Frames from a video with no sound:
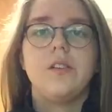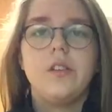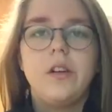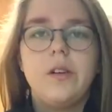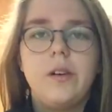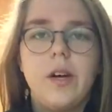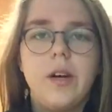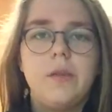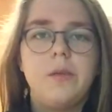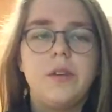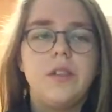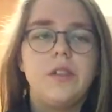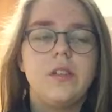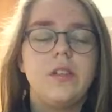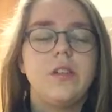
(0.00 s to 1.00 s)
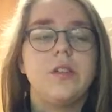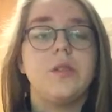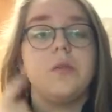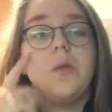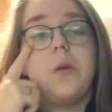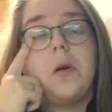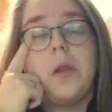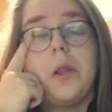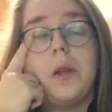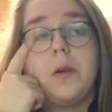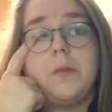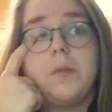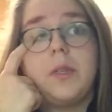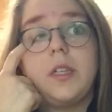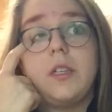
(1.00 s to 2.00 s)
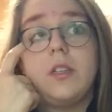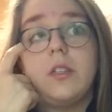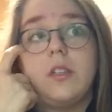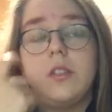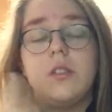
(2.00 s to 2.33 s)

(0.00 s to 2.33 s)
So I was gonna do a little bit